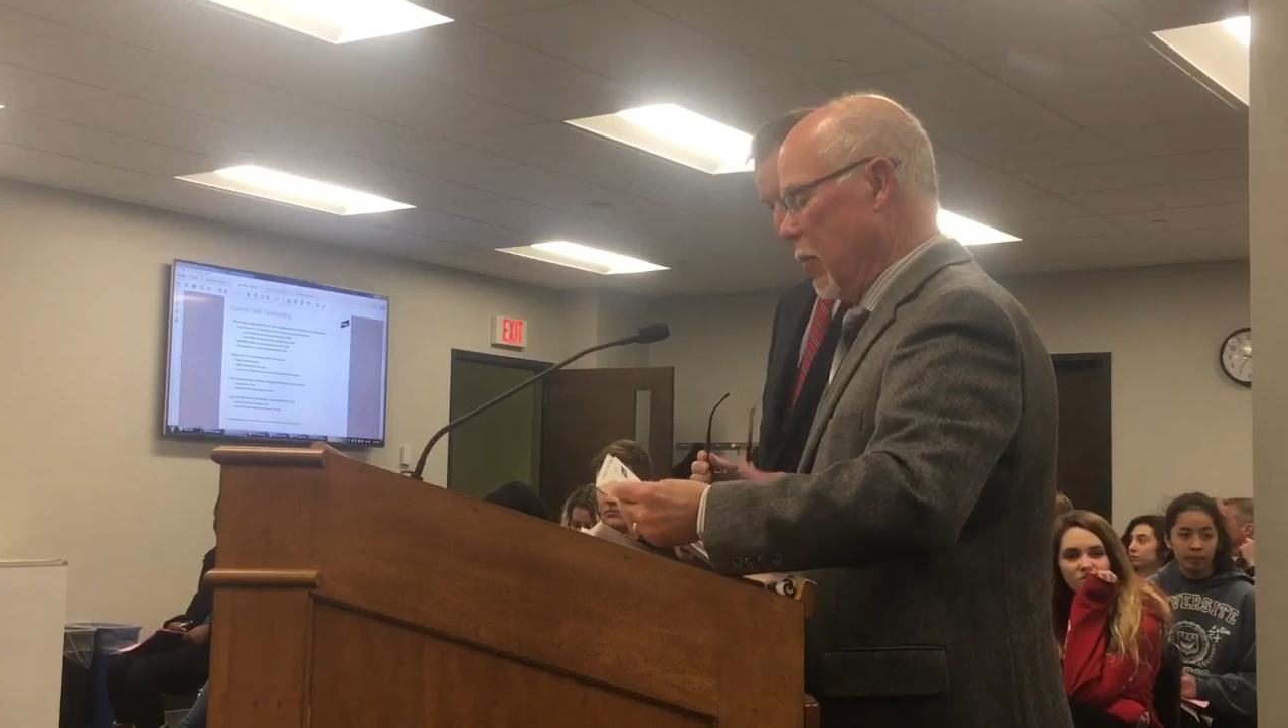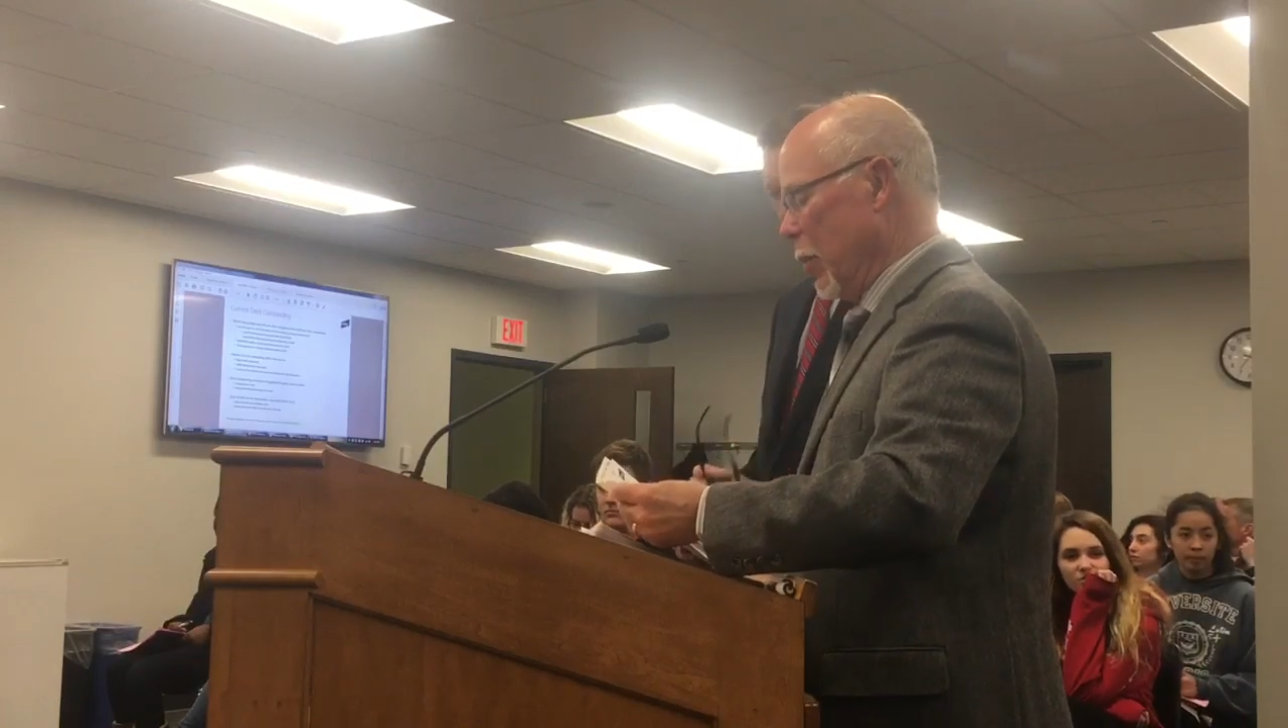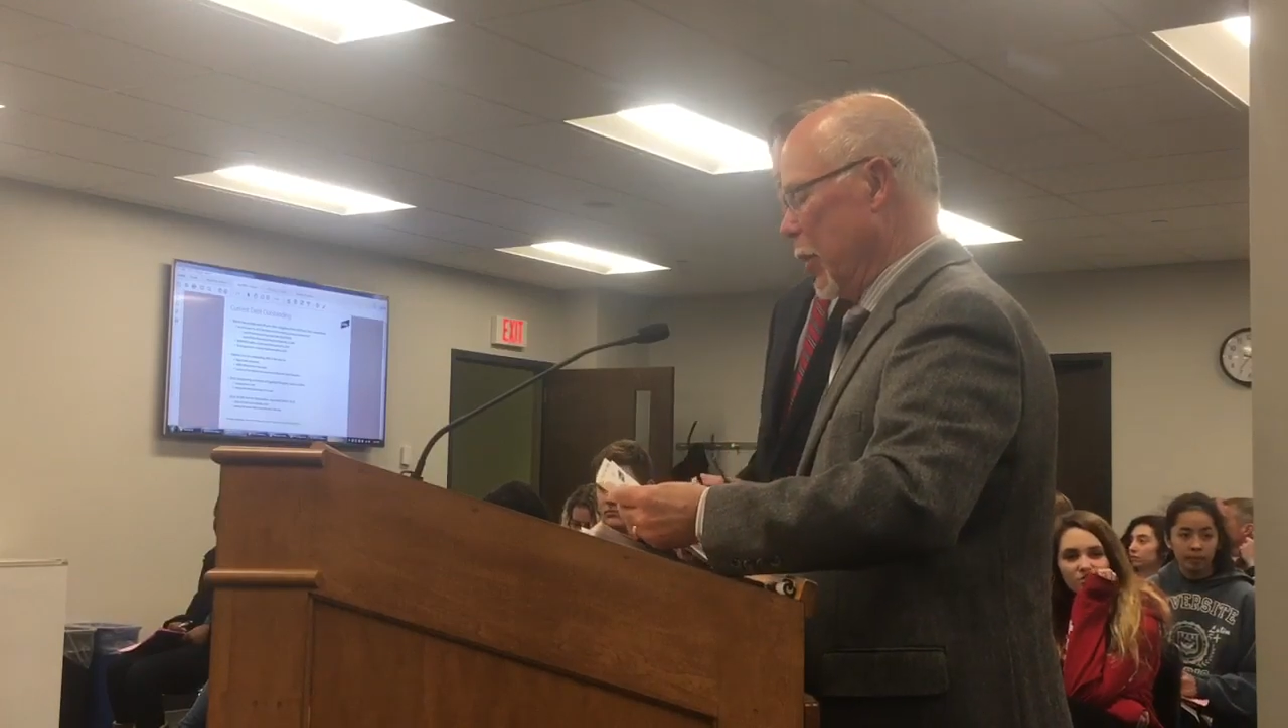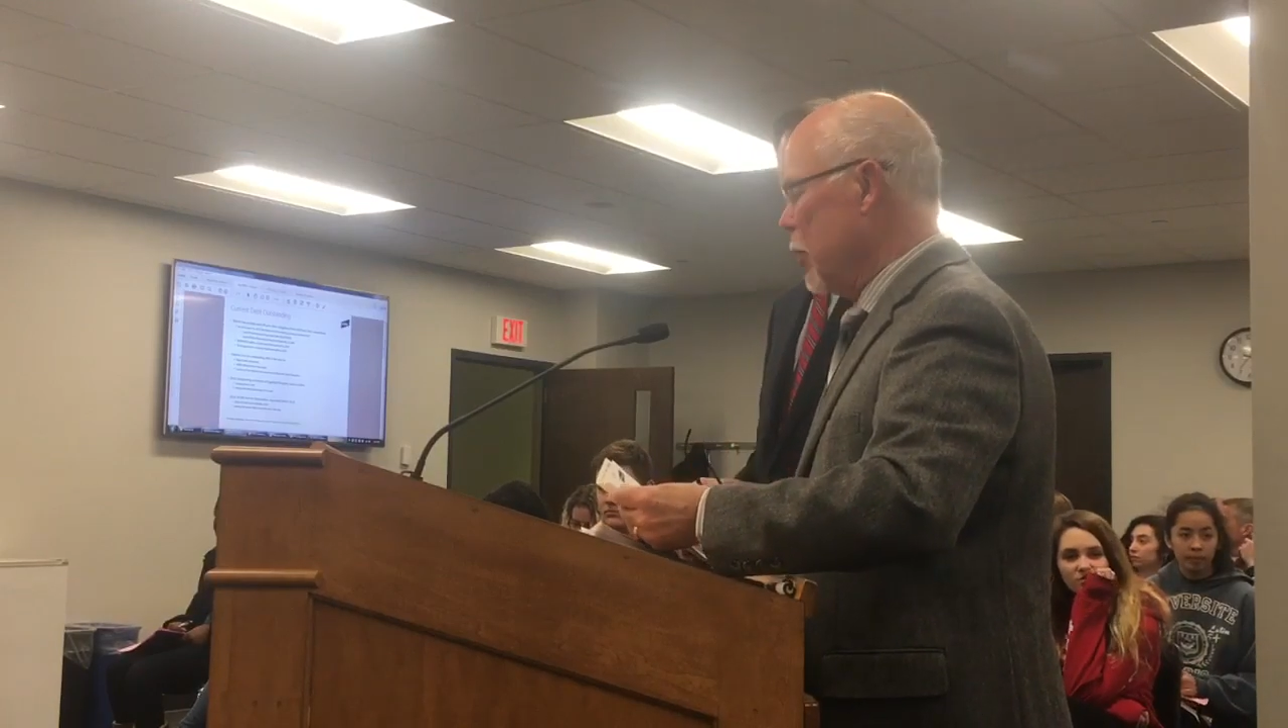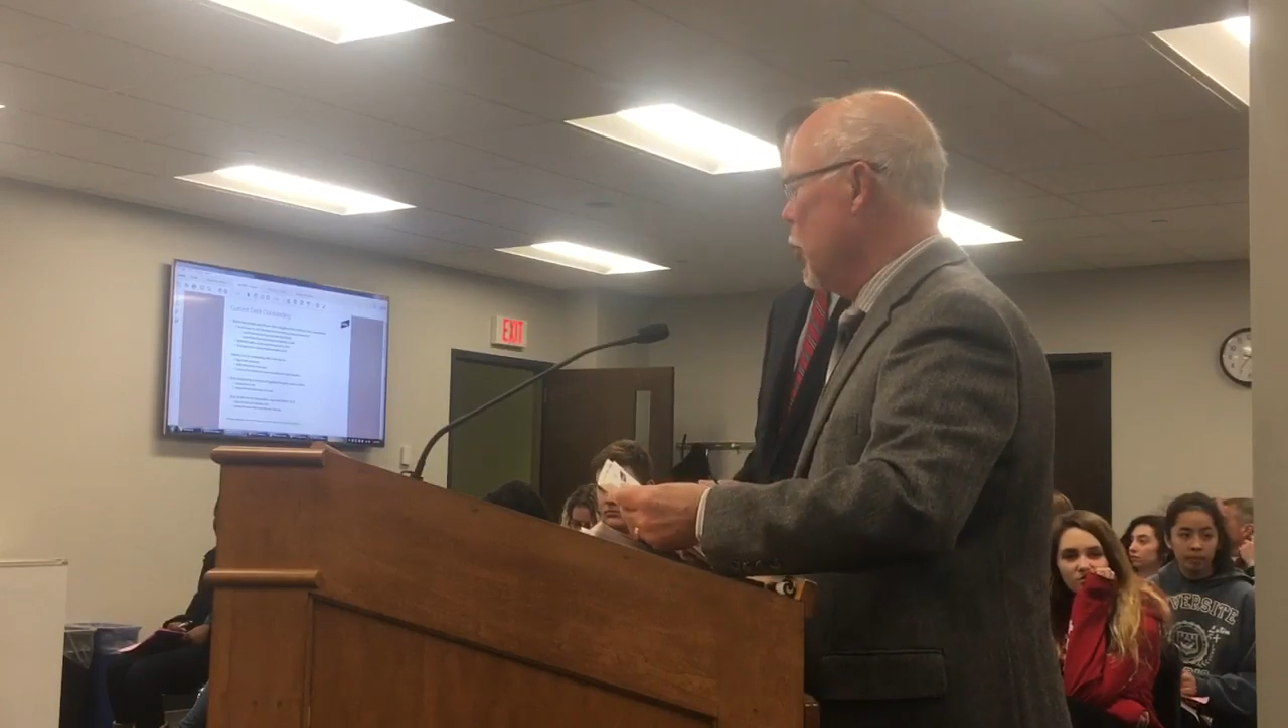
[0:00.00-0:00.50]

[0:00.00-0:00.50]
from the